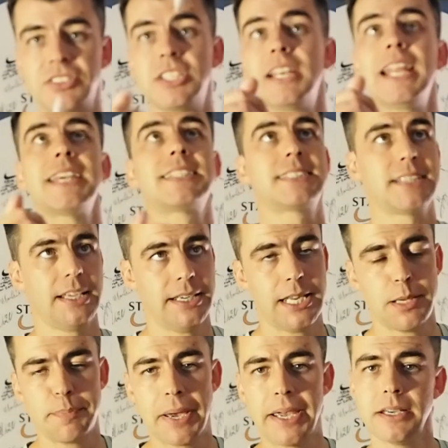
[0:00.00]
less knee
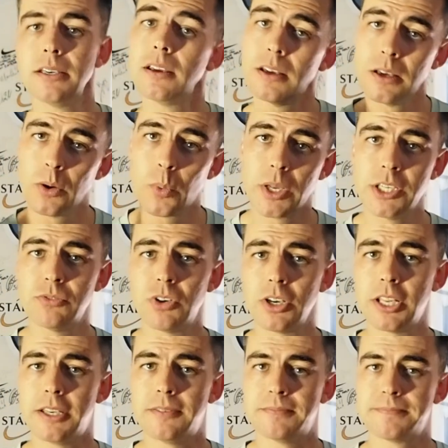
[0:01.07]
pain when you're
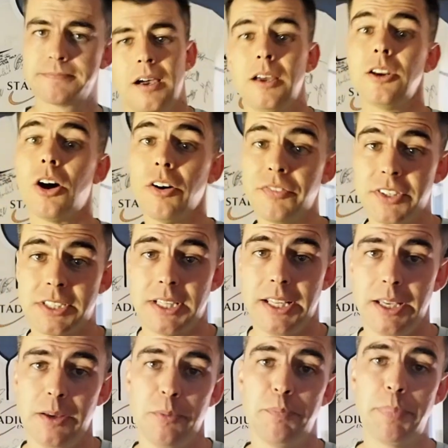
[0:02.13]
running. And
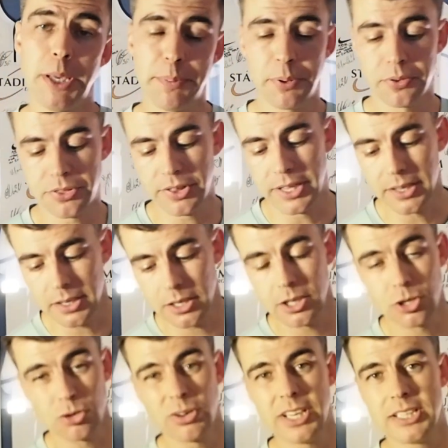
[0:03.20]
obviously, people think
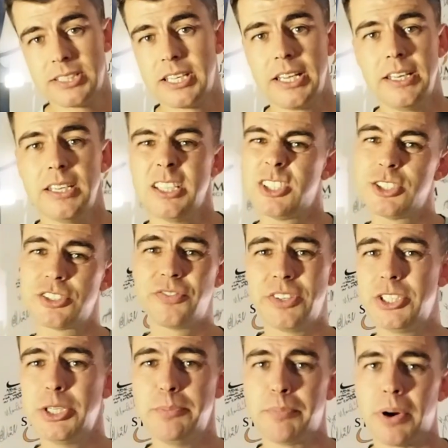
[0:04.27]
creatine is just for
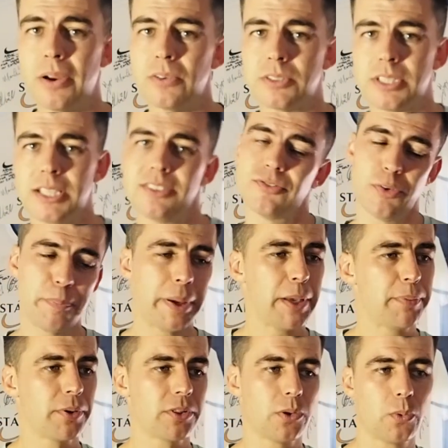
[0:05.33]
gym bros. It's for
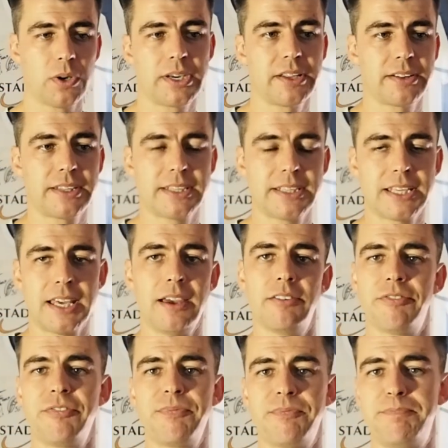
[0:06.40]
people that want to get
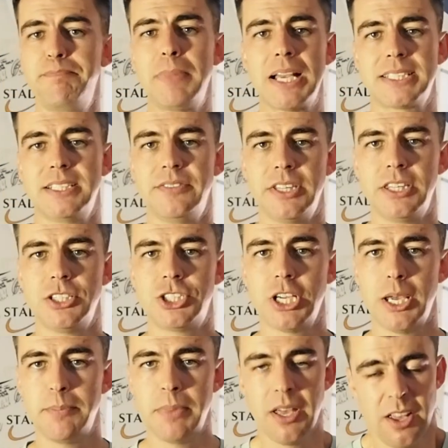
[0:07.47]
massive in the
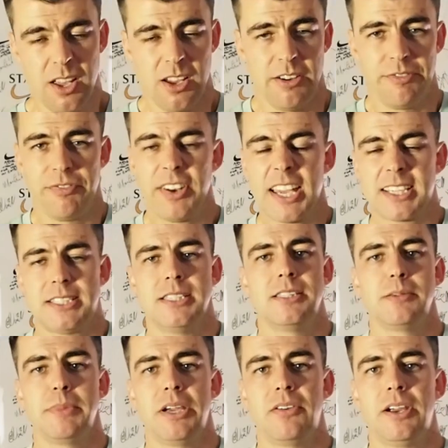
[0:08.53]
gym, flex in the
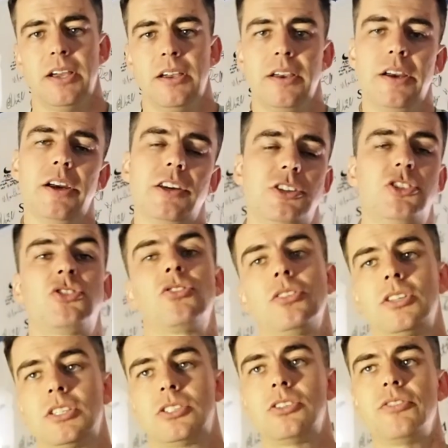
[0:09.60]
mirror, and strut
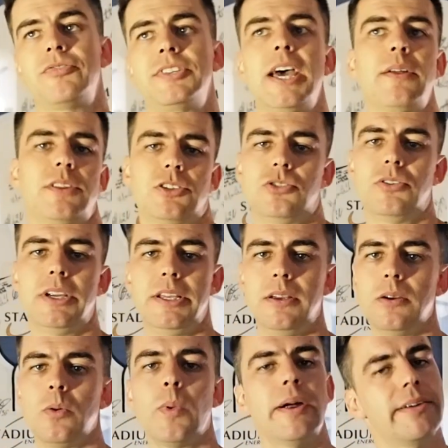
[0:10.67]
their stuff down the street
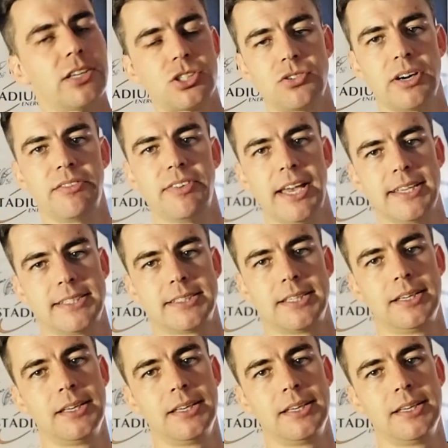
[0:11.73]
wearing a string vest.